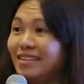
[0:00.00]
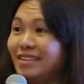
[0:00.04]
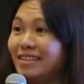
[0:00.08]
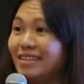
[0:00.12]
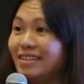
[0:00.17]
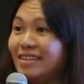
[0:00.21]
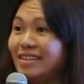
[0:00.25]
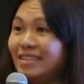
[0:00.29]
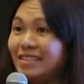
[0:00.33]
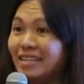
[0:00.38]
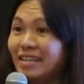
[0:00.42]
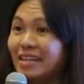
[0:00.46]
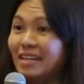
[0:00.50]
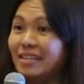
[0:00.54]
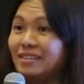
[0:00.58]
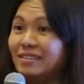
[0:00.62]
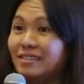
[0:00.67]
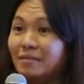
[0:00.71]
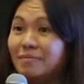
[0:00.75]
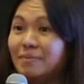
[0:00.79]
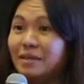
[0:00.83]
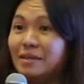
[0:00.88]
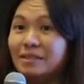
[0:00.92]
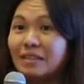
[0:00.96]
So
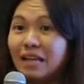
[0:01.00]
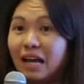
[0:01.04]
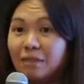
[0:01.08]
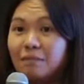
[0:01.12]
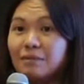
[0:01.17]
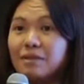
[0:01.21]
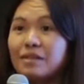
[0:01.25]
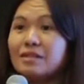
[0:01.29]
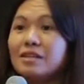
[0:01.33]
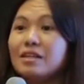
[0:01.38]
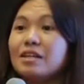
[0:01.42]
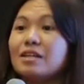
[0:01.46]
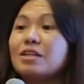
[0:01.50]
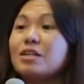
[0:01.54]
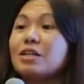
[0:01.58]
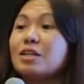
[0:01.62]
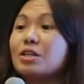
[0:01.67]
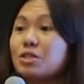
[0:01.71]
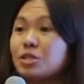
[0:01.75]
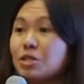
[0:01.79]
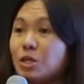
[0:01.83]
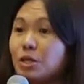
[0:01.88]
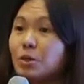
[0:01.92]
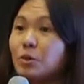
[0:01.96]
we are
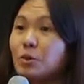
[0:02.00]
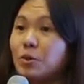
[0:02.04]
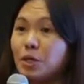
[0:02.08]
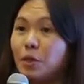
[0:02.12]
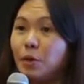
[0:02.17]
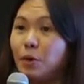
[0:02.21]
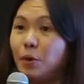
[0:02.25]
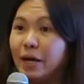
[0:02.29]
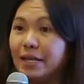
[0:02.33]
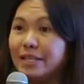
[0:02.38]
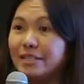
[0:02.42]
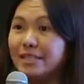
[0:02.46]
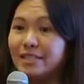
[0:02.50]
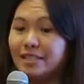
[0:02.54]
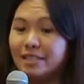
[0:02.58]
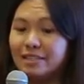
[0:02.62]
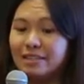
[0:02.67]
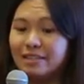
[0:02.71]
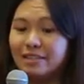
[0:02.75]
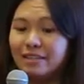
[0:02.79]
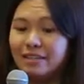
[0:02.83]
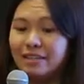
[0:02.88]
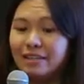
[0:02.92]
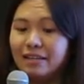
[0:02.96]
helping
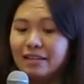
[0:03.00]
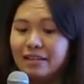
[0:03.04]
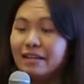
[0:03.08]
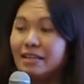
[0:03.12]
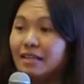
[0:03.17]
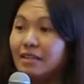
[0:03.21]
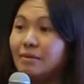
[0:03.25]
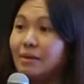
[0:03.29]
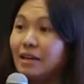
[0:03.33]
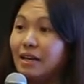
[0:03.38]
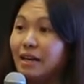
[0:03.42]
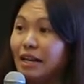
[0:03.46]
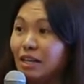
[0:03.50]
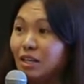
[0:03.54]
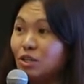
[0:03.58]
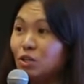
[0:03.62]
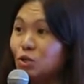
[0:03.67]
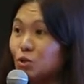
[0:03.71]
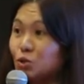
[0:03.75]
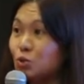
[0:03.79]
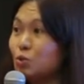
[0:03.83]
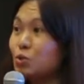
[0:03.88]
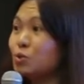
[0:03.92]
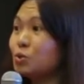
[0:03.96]
some poor people to
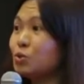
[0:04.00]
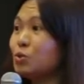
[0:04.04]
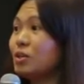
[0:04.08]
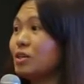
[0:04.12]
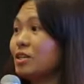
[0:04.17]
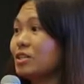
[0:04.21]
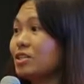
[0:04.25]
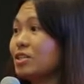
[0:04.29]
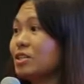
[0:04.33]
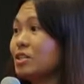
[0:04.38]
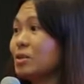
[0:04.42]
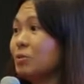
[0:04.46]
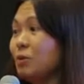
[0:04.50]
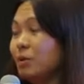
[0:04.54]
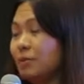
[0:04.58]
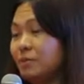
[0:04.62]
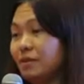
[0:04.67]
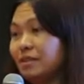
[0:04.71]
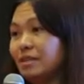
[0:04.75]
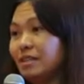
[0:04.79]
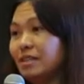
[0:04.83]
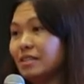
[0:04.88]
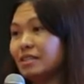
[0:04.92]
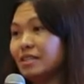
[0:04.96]
improve their
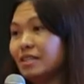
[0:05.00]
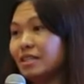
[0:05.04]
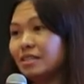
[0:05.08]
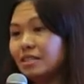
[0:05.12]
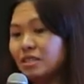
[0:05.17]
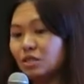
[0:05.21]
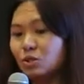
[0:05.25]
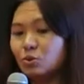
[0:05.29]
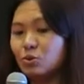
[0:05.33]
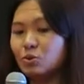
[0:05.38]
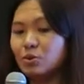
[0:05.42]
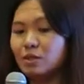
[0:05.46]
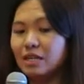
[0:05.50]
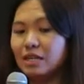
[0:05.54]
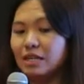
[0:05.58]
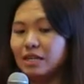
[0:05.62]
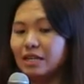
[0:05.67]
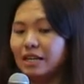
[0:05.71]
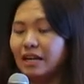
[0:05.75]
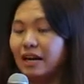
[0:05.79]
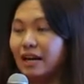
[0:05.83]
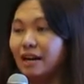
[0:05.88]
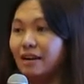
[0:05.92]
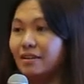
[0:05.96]
living
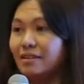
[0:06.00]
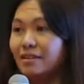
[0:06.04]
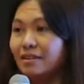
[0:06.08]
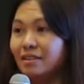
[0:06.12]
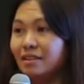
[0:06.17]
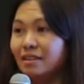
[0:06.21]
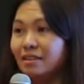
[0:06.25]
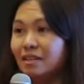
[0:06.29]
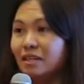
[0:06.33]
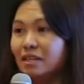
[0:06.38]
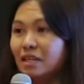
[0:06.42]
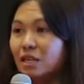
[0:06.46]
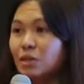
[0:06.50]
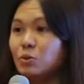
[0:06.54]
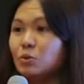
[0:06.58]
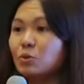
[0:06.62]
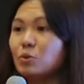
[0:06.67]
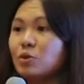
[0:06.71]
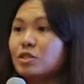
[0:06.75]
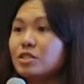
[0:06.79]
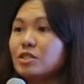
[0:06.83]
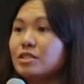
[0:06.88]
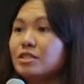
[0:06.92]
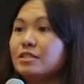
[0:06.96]
environment. So
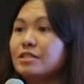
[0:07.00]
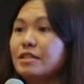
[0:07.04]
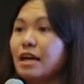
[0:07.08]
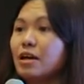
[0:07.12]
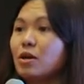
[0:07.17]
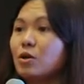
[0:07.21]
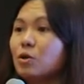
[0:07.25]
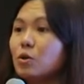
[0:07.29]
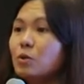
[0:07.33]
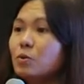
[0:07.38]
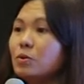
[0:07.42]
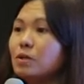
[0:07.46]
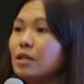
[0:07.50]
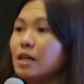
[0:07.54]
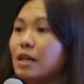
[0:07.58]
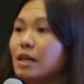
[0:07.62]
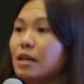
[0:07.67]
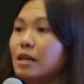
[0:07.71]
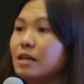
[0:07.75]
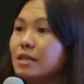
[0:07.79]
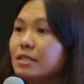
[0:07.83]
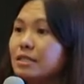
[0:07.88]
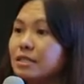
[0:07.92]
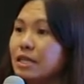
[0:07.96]
we are outputting
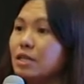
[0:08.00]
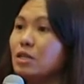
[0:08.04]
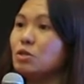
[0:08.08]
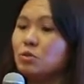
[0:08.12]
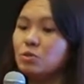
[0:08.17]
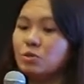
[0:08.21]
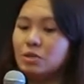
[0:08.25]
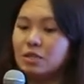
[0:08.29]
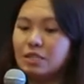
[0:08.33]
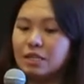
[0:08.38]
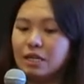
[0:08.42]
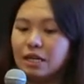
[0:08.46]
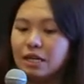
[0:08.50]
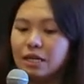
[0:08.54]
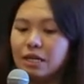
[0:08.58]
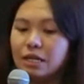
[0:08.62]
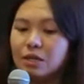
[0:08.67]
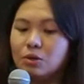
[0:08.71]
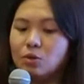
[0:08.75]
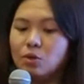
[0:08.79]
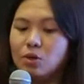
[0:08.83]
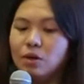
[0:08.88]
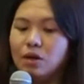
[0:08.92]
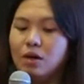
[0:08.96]
our
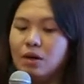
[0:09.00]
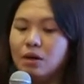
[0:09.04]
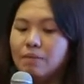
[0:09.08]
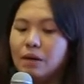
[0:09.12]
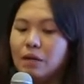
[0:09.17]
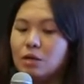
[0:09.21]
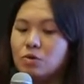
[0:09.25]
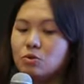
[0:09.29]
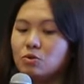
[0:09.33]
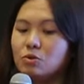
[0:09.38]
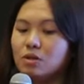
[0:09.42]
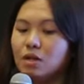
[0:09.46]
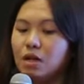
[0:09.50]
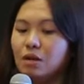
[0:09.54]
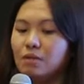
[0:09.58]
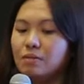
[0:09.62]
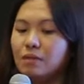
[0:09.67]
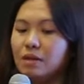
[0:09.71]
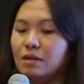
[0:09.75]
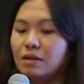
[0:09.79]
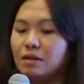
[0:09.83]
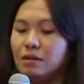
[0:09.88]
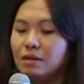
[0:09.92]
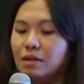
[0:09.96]
technical staff,
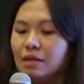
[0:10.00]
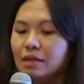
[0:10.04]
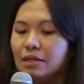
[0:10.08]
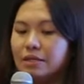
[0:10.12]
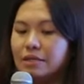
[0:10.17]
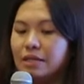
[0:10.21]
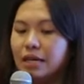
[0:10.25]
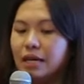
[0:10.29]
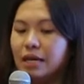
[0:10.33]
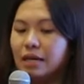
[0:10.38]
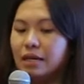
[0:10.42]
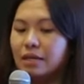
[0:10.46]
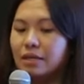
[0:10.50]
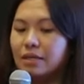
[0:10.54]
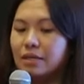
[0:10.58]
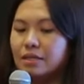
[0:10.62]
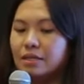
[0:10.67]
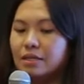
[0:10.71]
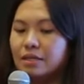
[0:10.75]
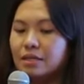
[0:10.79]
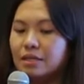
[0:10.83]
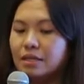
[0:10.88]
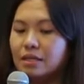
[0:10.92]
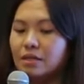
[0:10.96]
te
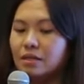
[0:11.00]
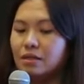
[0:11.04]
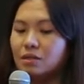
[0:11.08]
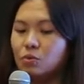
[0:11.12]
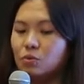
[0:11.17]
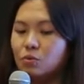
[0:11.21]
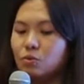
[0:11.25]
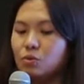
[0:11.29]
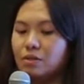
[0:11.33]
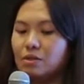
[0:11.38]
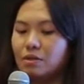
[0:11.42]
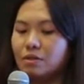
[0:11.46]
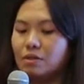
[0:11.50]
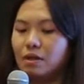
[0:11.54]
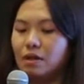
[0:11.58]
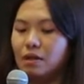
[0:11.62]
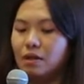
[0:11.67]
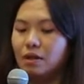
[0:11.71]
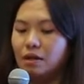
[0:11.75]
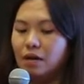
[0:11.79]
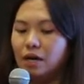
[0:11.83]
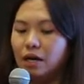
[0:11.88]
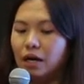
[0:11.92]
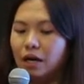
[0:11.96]
technical strengths
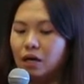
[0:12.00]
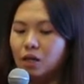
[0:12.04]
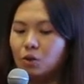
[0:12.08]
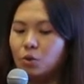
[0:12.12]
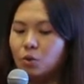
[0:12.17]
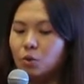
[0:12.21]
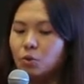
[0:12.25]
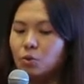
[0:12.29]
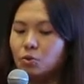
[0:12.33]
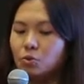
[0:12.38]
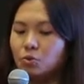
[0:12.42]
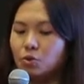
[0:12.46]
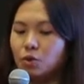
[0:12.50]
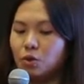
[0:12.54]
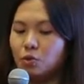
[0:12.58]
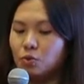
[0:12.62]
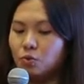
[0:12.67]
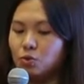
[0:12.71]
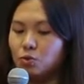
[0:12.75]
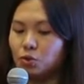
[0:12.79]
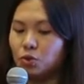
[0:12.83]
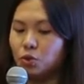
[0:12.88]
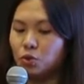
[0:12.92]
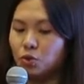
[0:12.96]
to help
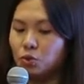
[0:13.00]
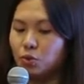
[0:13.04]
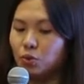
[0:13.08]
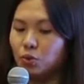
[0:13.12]
them